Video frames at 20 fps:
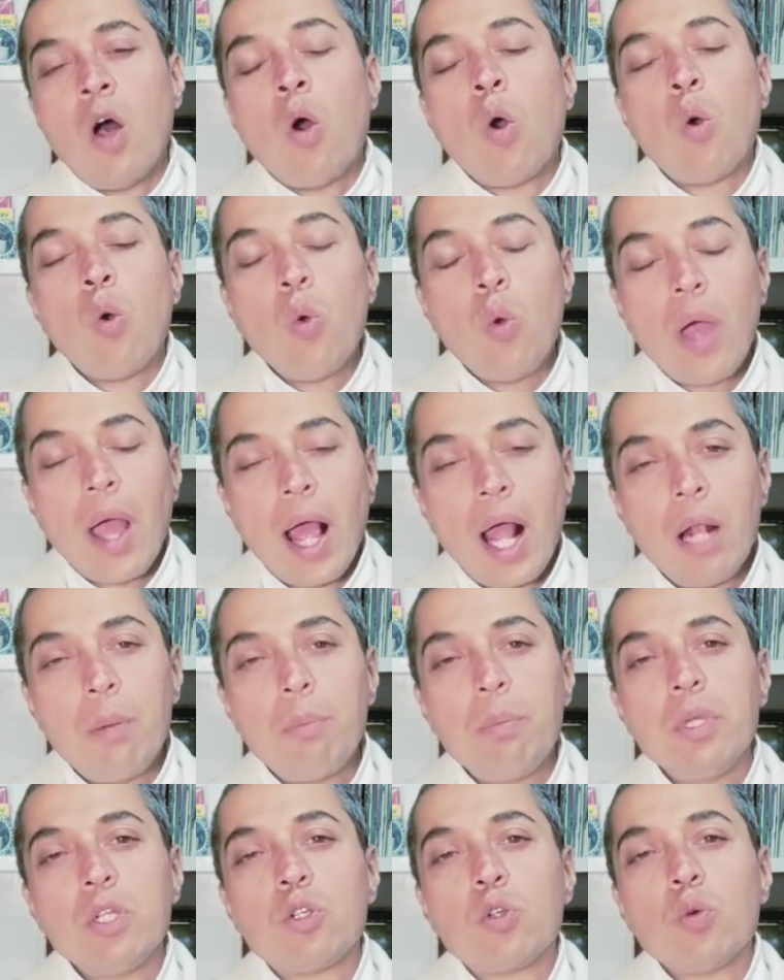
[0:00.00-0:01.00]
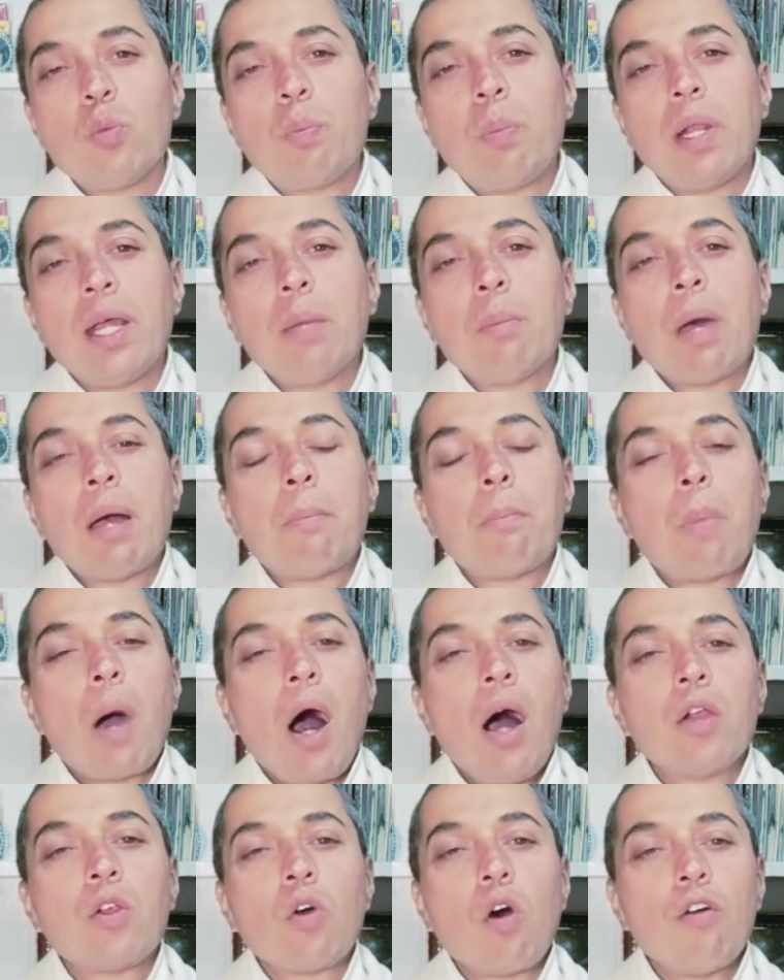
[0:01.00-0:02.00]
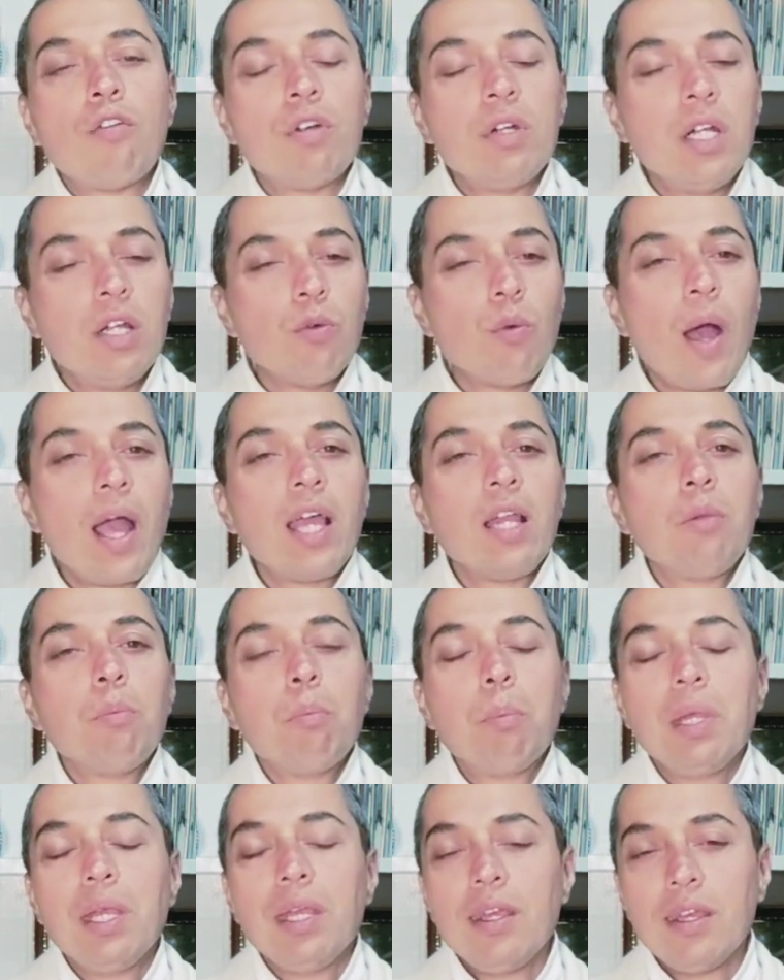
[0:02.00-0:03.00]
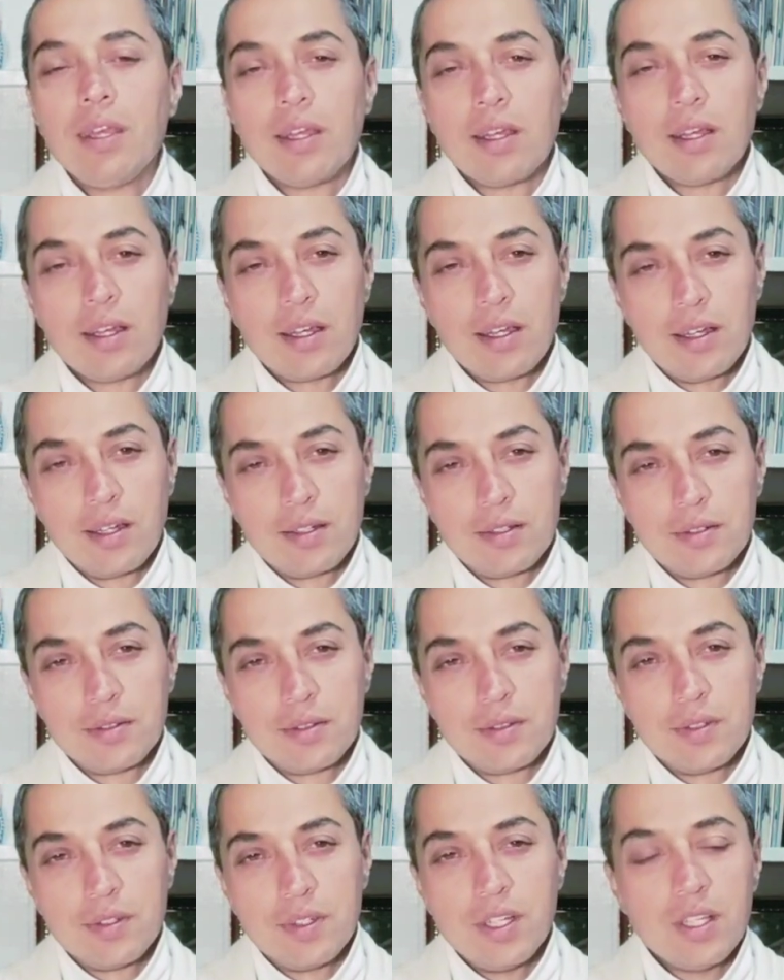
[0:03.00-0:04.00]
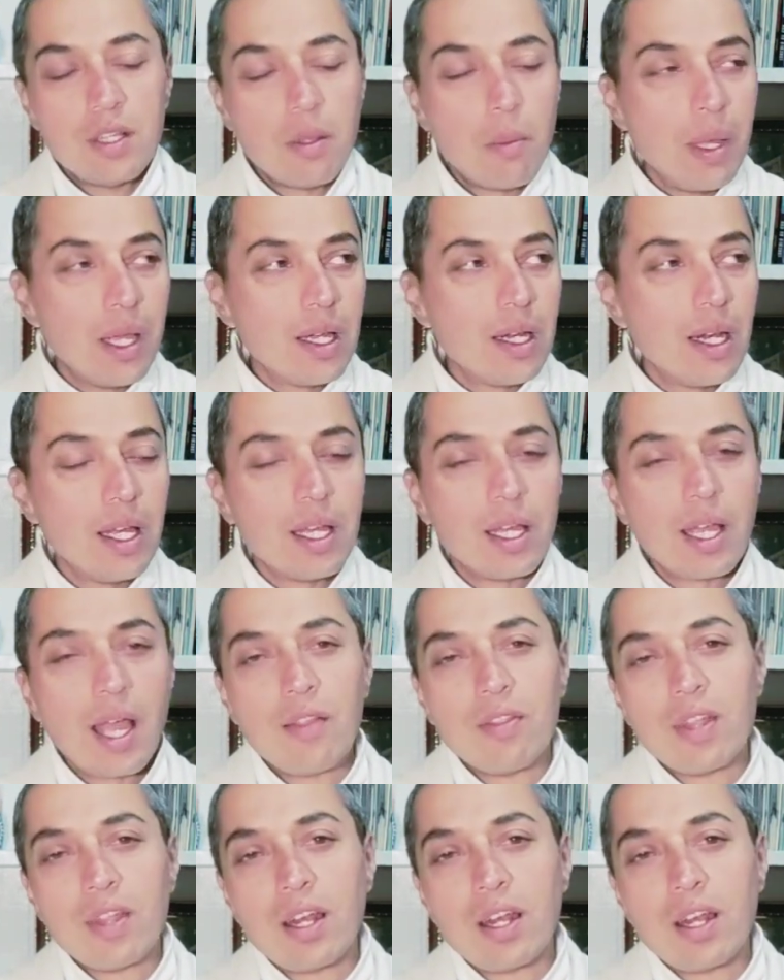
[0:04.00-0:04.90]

Who helped me to play my part of a divine being in the beginning and then